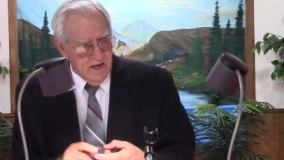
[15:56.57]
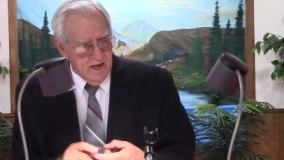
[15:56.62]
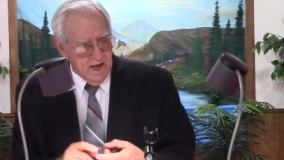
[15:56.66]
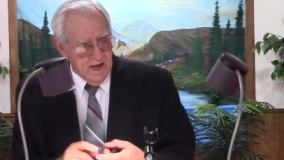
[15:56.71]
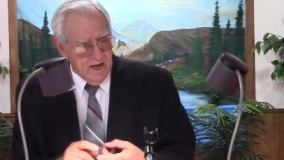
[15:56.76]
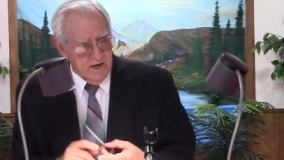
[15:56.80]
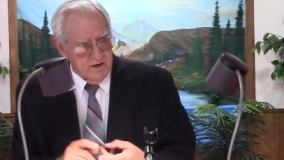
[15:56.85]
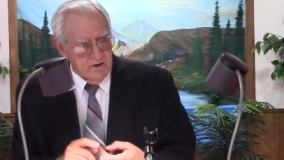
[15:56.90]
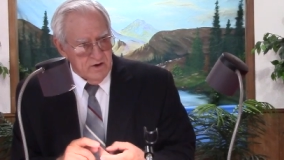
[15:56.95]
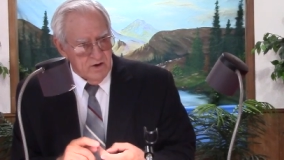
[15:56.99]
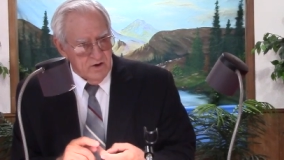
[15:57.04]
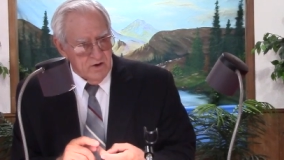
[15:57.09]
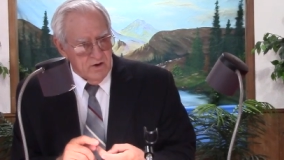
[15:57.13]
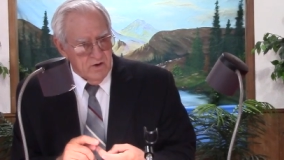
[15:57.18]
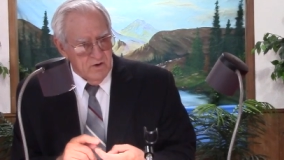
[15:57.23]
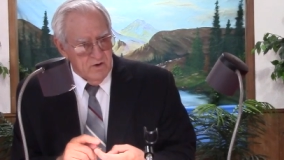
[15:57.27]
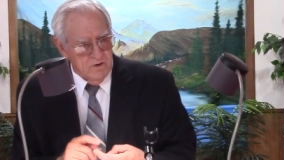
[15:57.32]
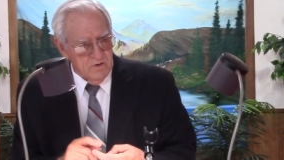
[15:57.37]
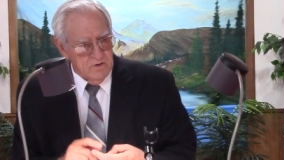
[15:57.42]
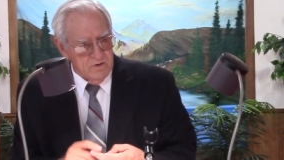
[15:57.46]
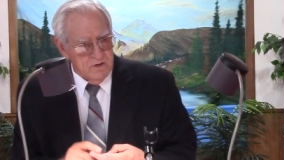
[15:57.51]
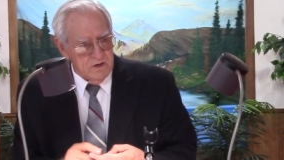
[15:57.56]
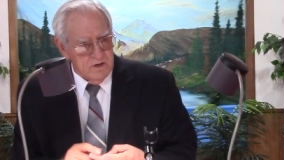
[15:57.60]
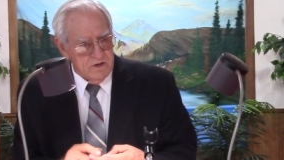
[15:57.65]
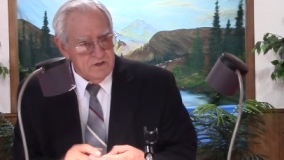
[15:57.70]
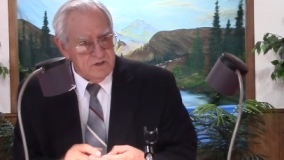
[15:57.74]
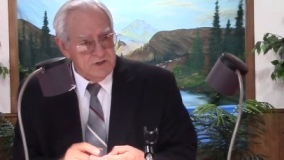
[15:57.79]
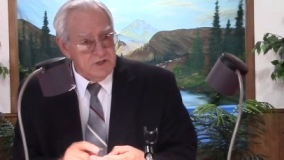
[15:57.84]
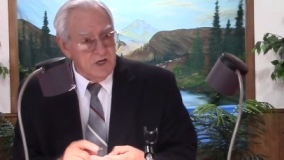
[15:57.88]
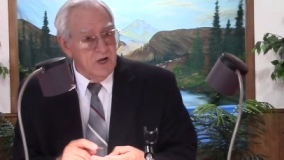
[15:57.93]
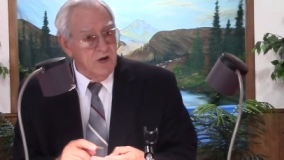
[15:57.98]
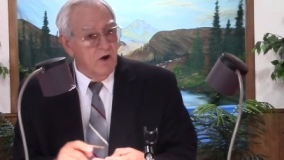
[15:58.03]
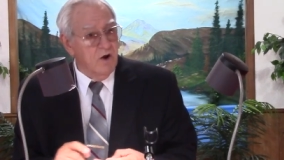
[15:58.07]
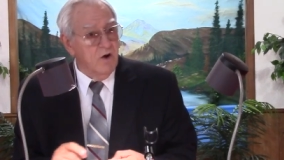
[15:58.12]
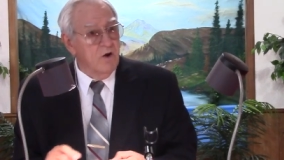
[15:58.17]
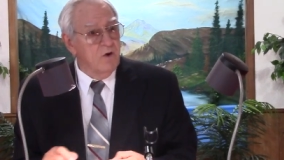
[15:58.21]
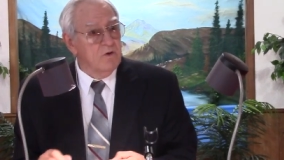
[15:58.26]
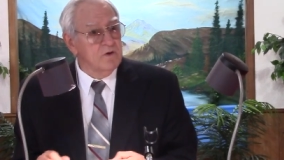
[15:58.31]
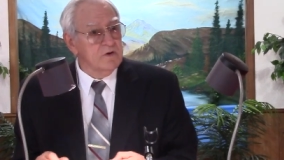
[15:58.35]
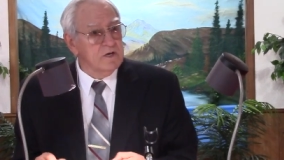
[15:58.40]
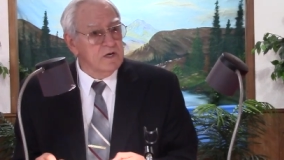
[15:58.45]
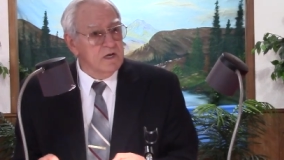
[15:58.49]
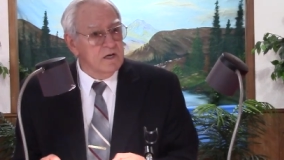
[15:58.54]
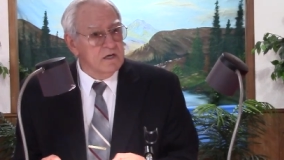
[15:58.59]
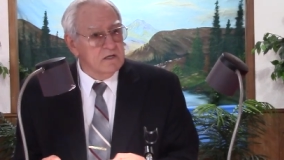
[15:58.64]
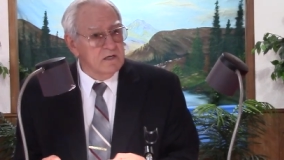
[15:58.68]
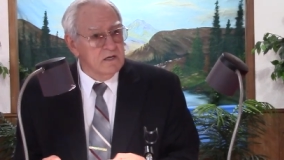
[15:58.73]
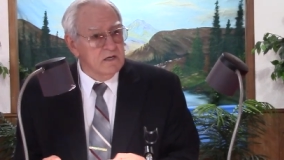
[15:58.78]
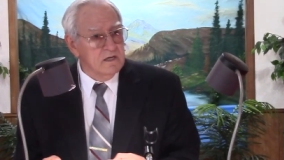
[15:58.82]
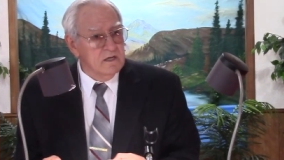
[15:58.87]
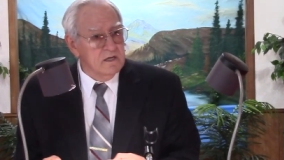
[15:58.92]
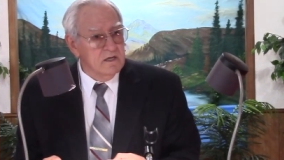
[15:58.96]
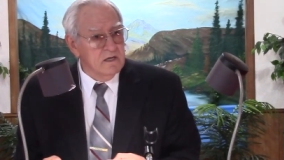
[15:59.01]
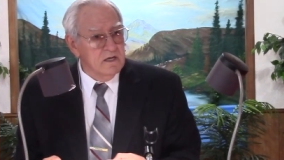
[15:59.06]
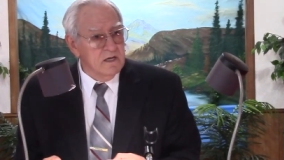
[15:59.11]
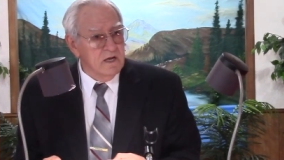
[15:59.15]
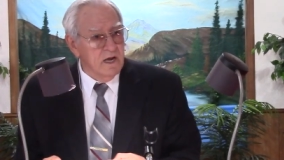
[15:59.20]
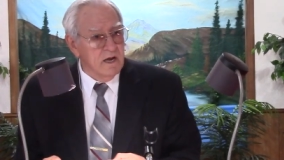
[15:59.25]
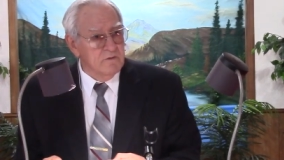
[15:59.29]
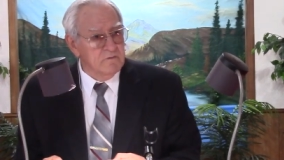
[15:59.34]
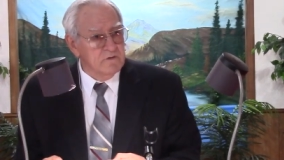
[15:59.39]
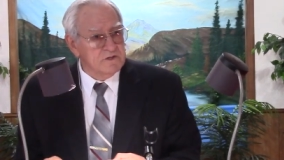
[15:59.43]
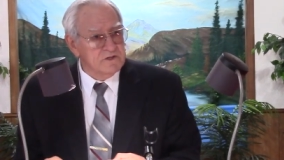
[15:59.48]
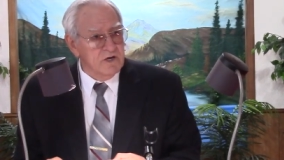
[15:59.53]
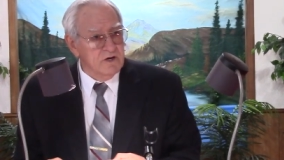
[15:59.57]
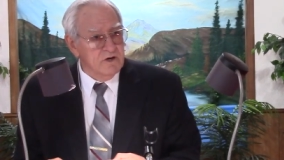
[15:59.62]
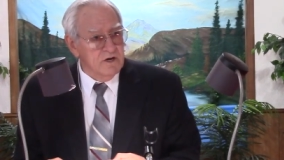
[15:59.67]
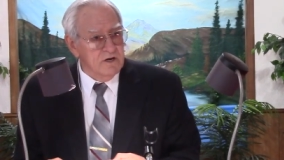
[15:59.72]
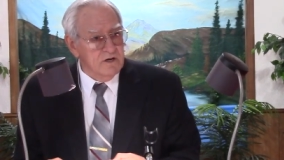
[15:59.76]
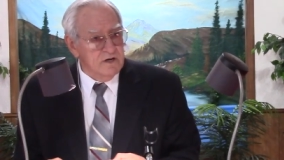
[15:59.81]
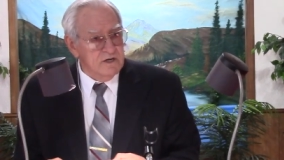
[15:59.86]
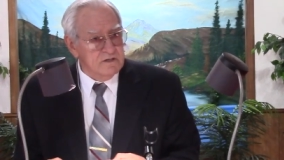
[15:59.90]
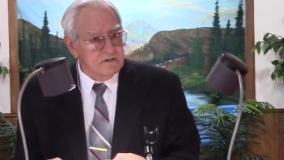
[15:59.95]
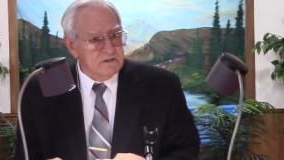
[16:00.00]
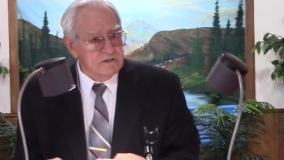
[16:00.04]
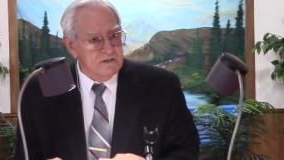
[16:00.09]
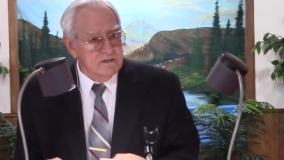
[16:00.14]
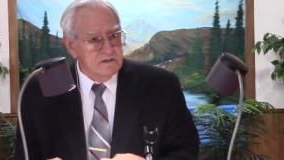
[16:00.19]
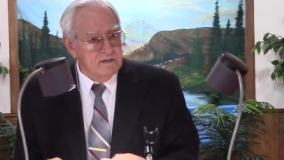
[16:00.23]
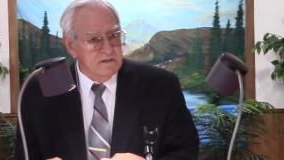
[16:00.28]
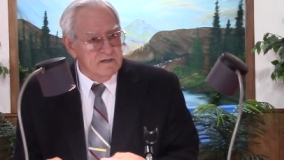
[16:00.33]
And her own, she owned it. It was hers.